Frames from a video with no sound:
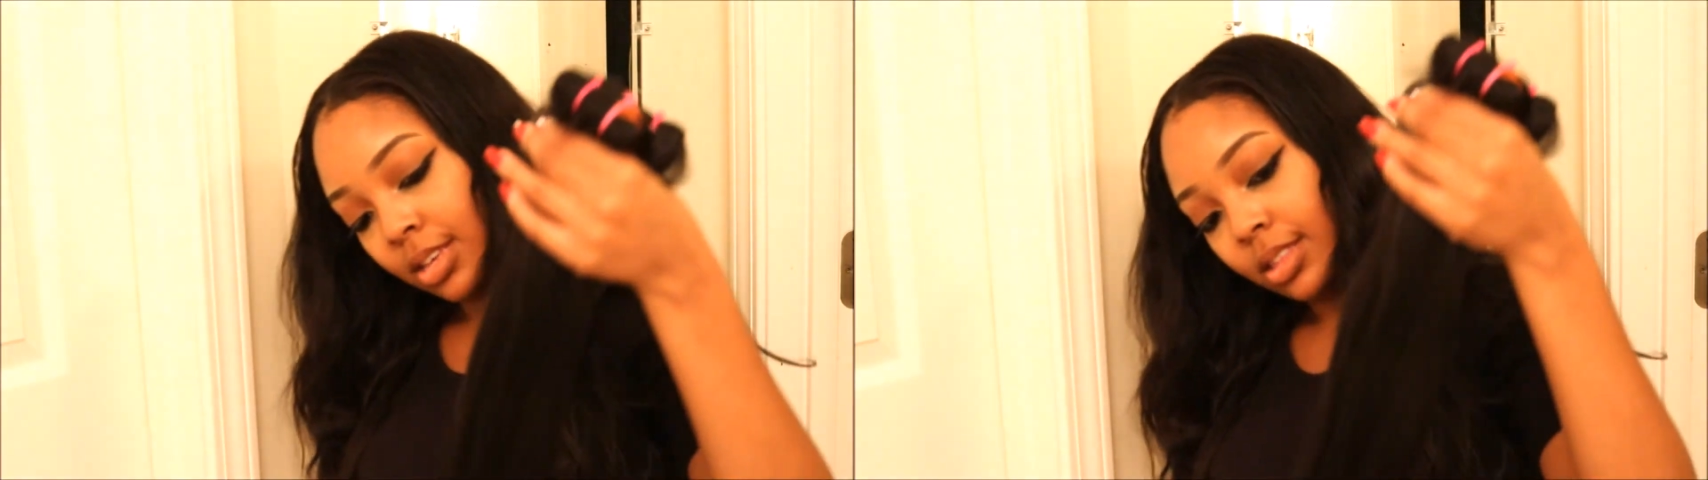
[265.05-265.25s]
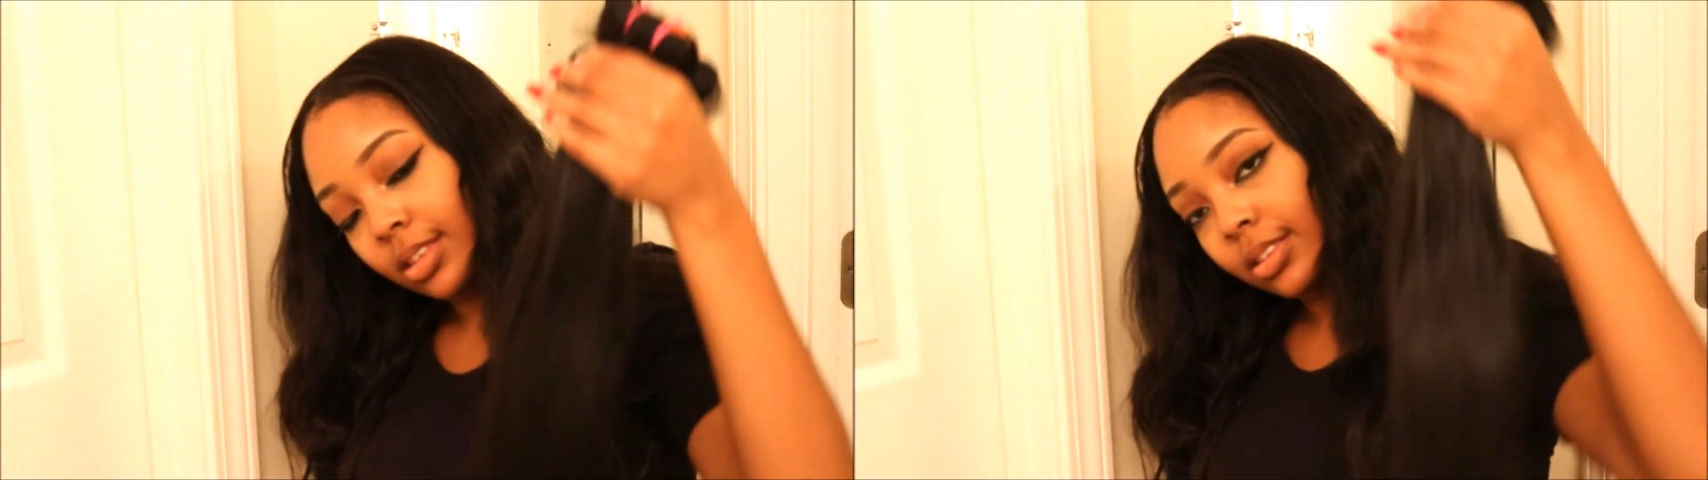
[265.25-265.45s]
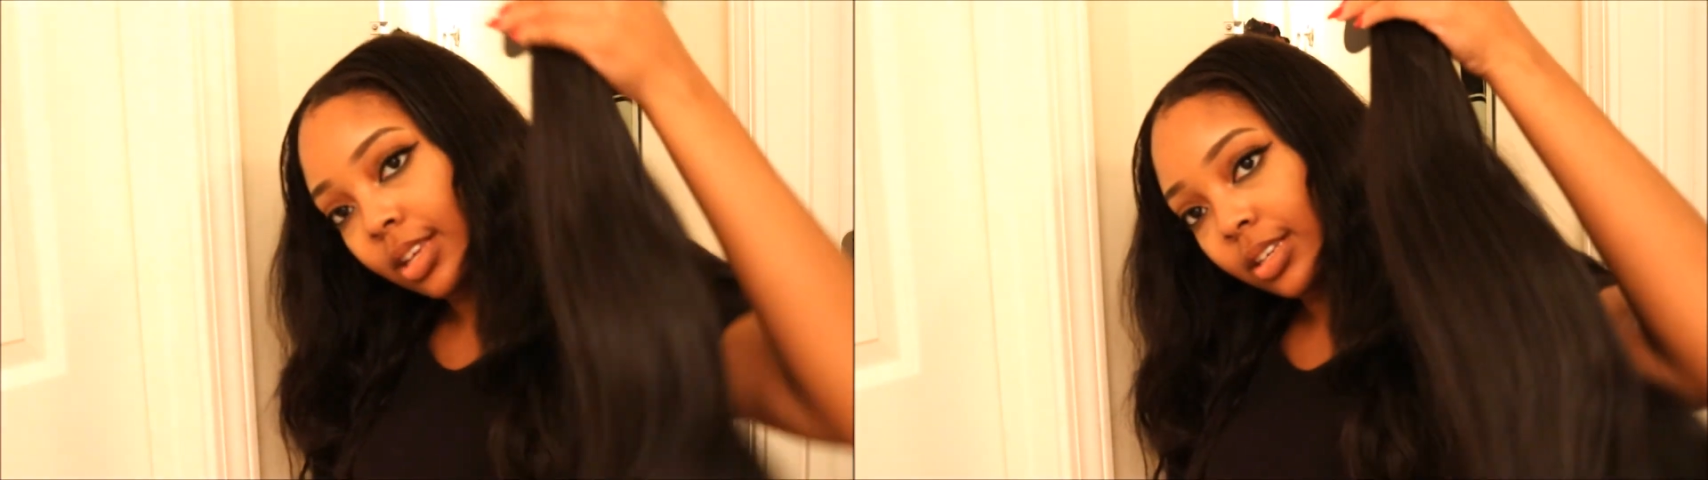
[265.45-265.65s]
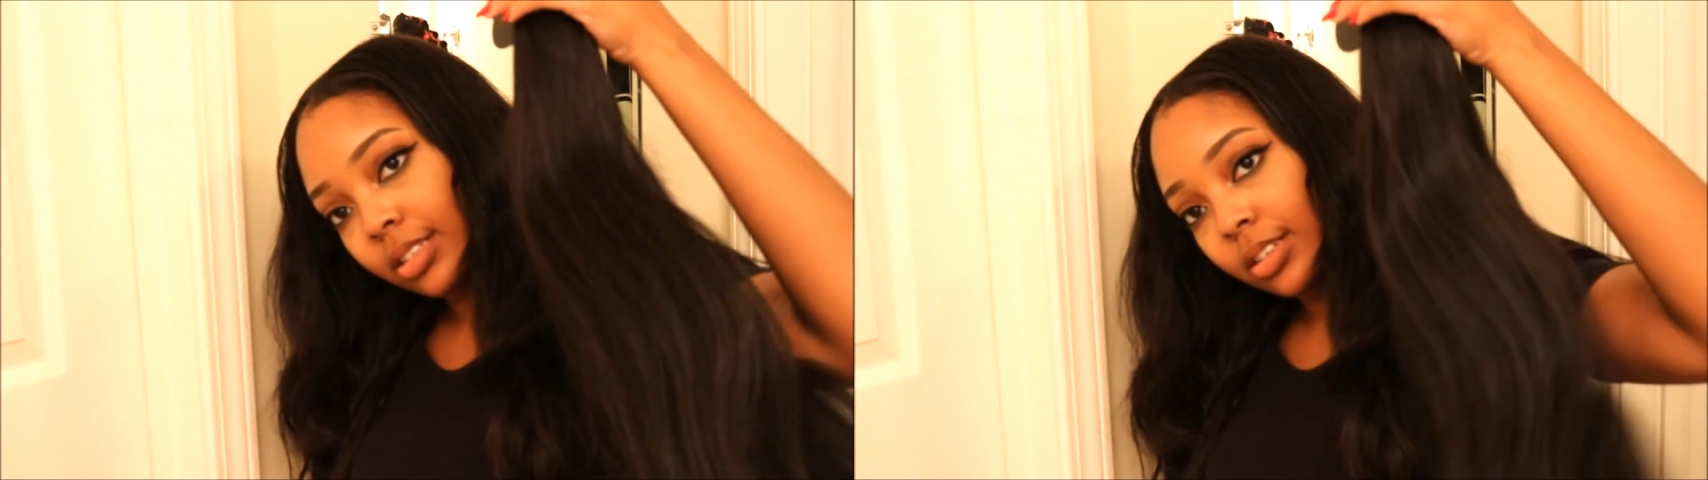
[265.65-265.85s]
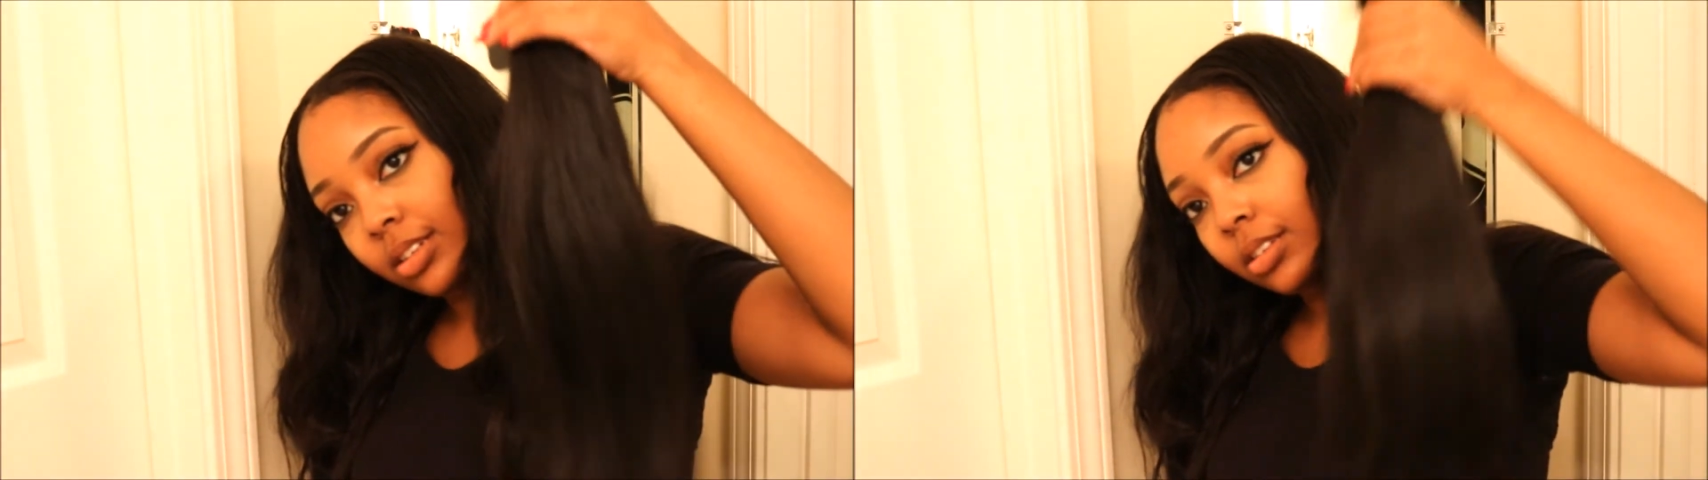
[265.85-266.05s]
Looks like this
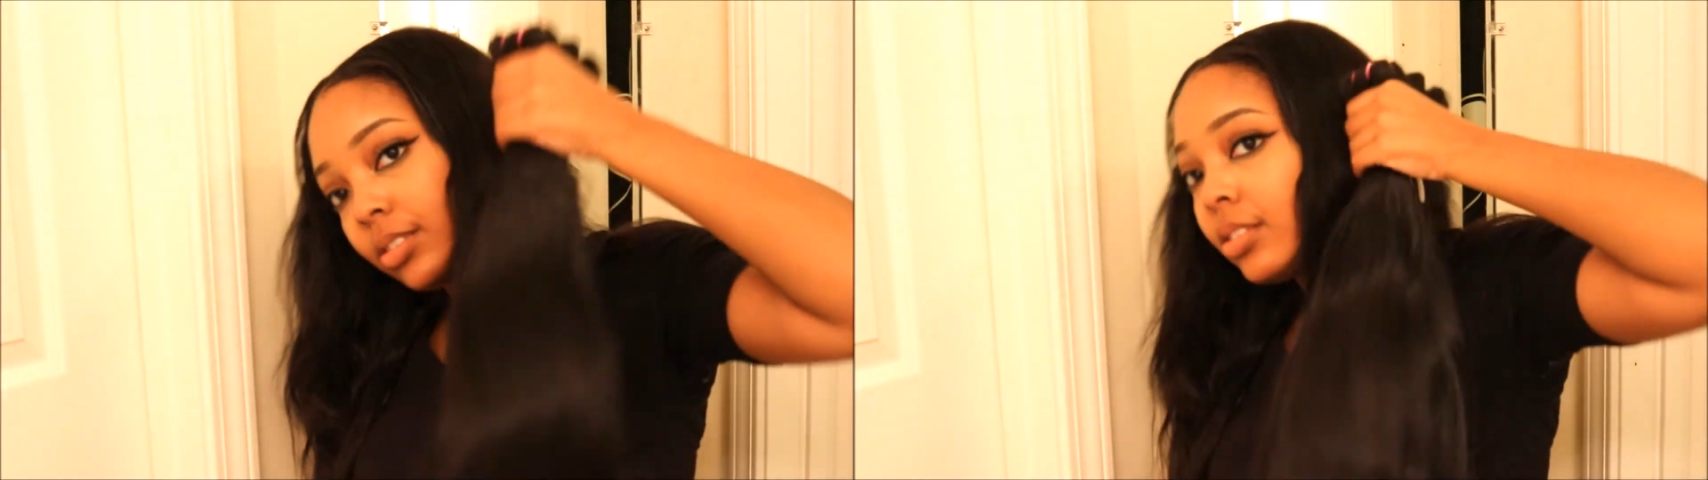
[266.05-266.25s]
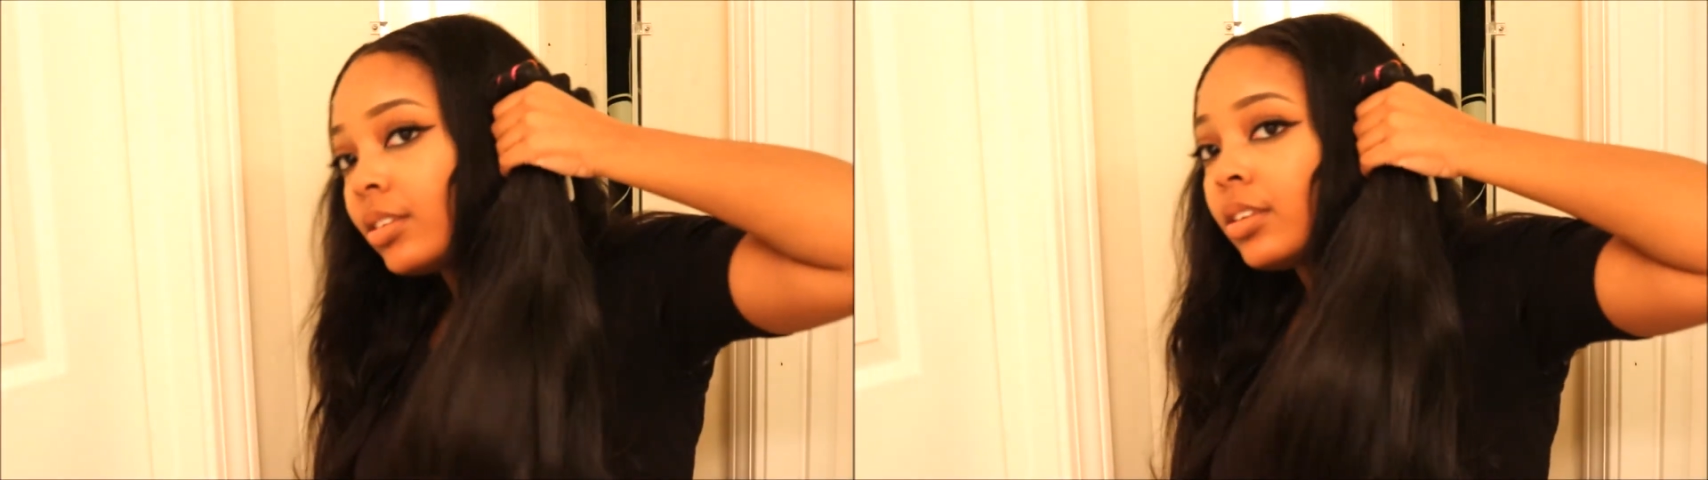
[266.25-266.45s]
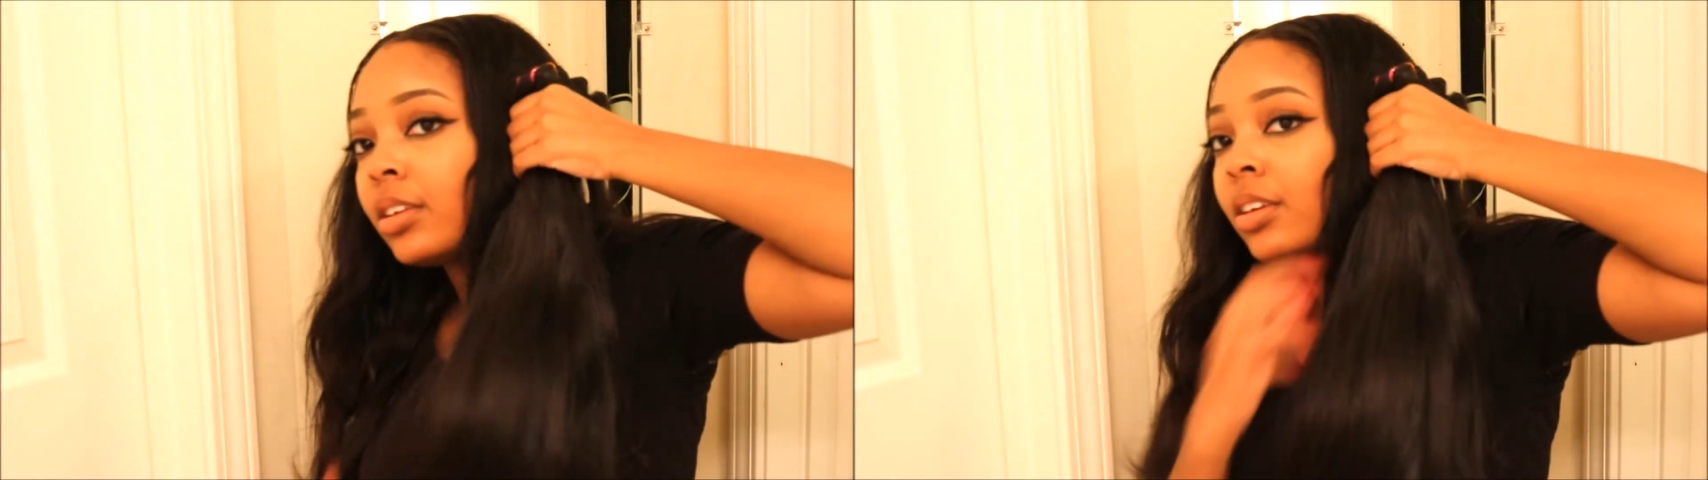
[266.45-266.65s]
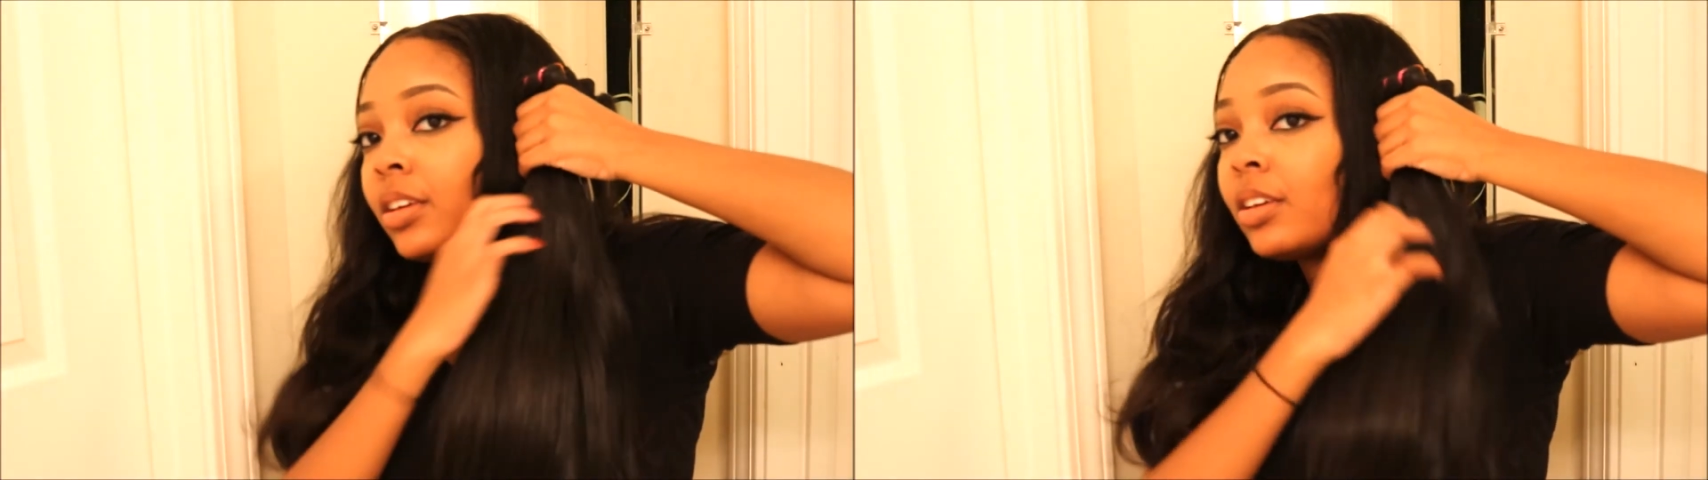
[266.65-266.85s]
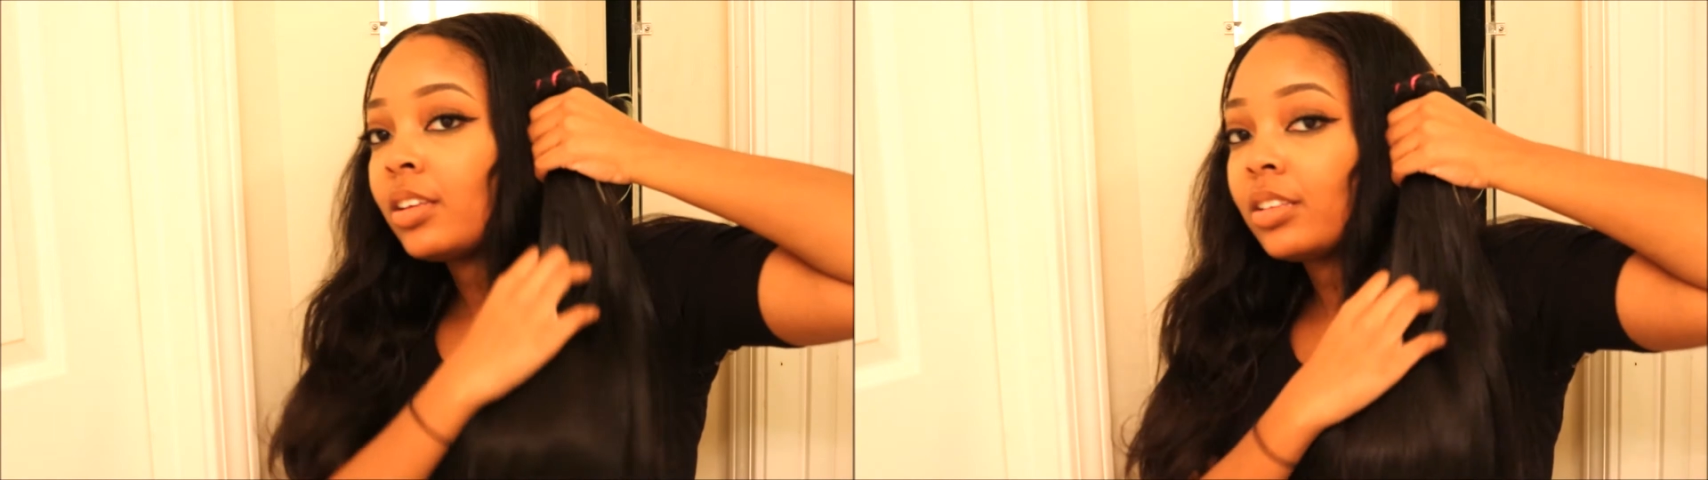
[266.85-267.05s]

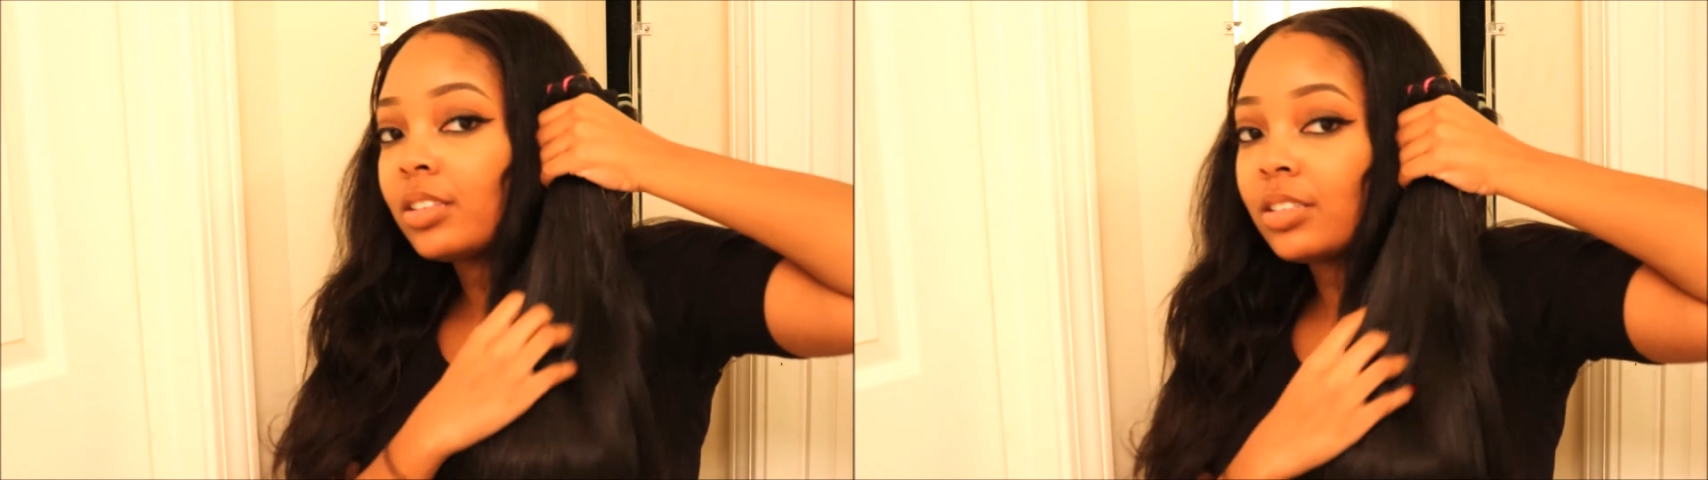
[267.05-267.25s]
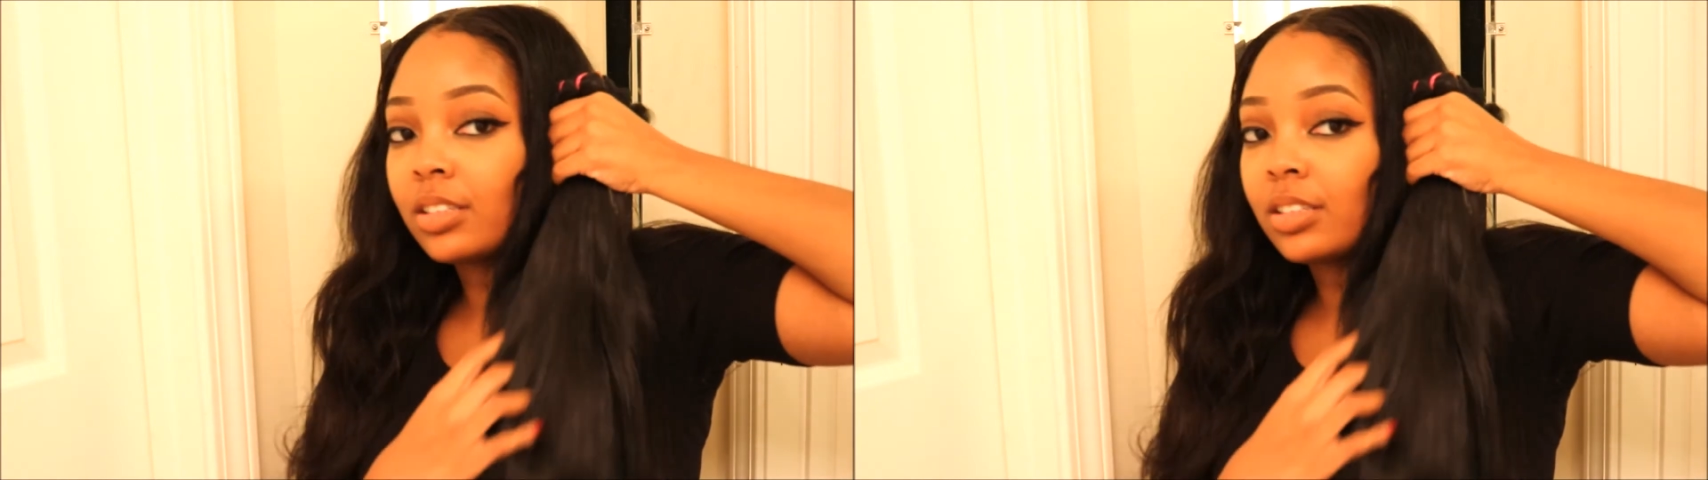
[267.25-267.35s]
is